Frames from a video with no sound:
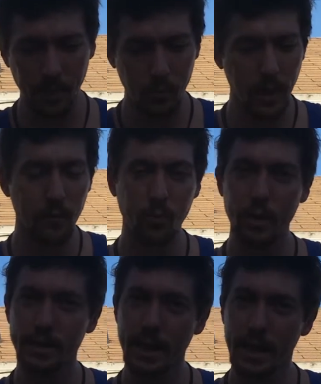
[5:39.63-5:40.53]
Whenever
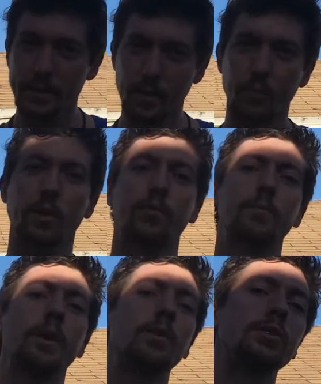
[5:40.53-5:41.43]
we take something from
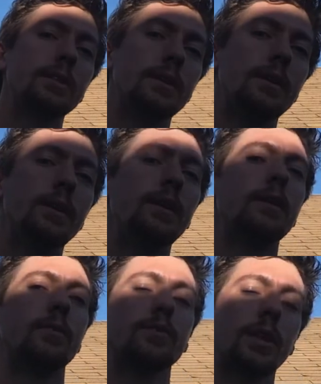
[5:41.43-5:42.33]
the ocean,
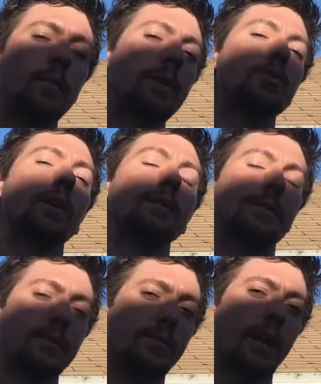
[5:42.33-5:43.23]
there's going to be
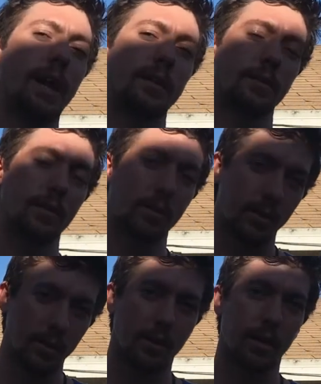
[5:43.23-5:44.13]
traces of that
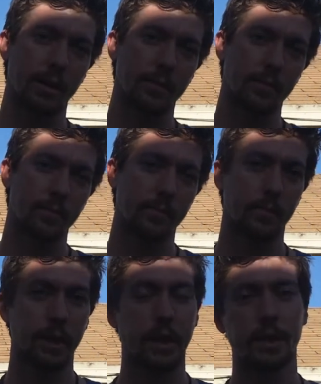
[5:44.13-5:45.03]
on it.
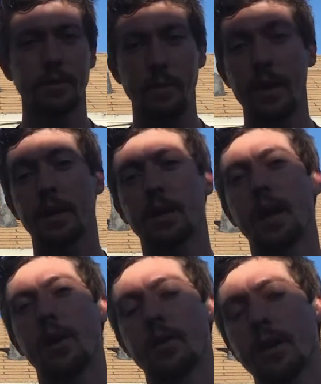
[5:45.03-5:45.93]
And depending on
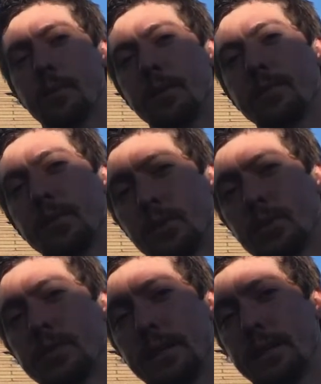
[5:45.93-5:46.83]
how the company
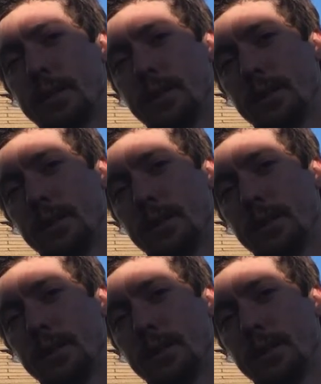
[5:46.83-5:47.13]
filters it,